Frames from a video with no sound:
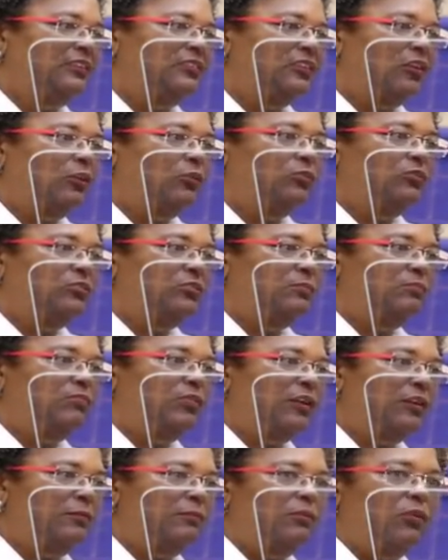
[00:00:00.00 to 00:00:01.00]
is how to
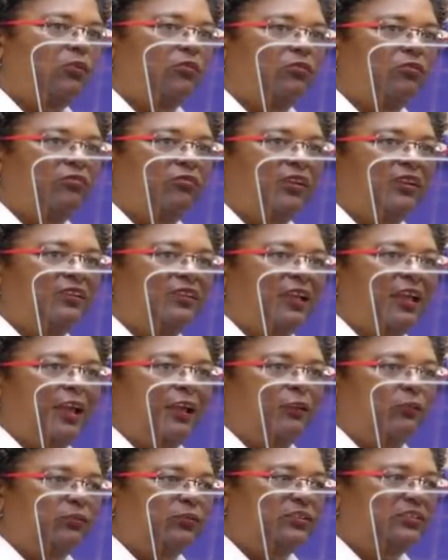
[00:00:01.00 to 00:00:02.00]
bring about greater
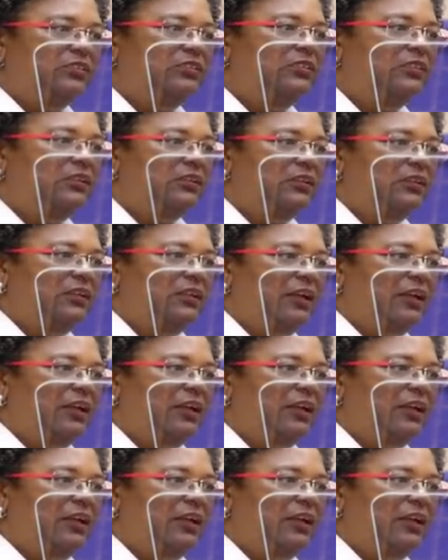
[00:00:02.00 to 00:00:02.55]
equity